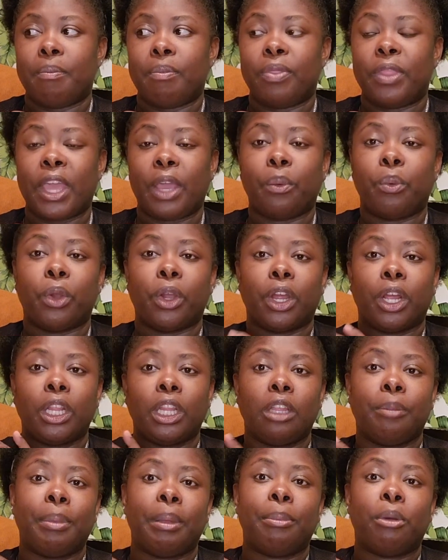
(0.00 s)
They were a
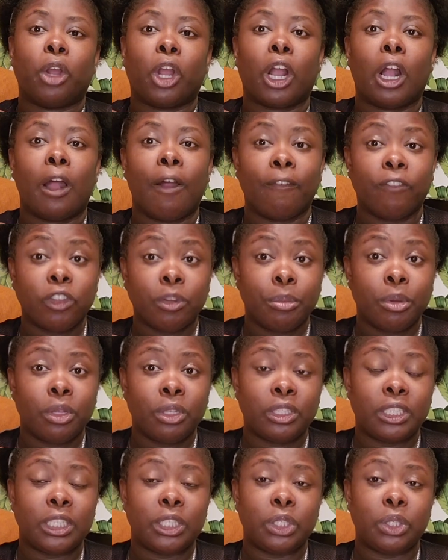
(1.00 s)
little bit more
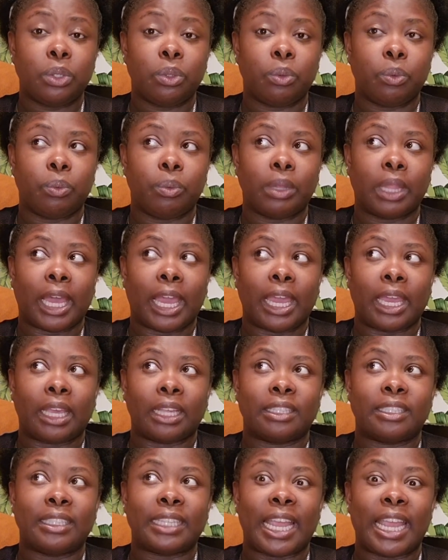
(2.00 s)
comfortable to like
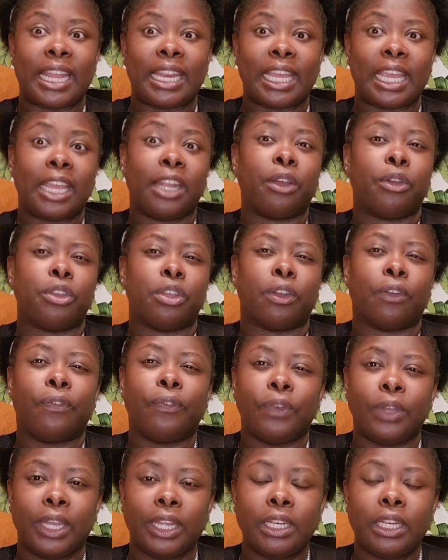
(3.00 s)
stand in on your
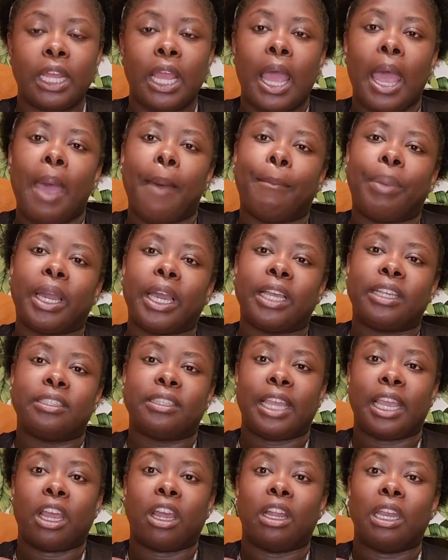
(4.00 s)
foot
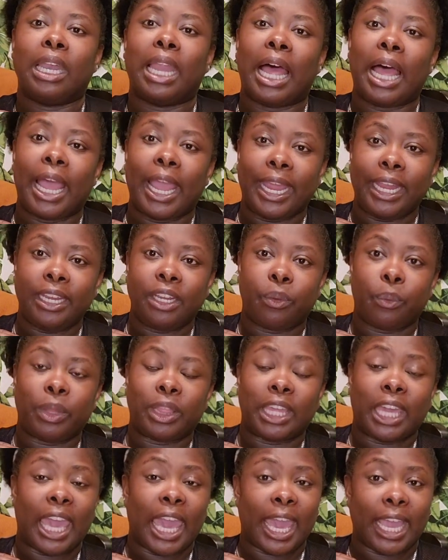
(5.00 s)
because they are lined
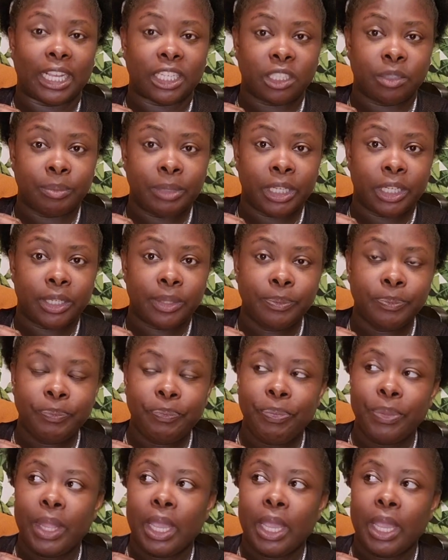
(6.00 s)
with cashmere.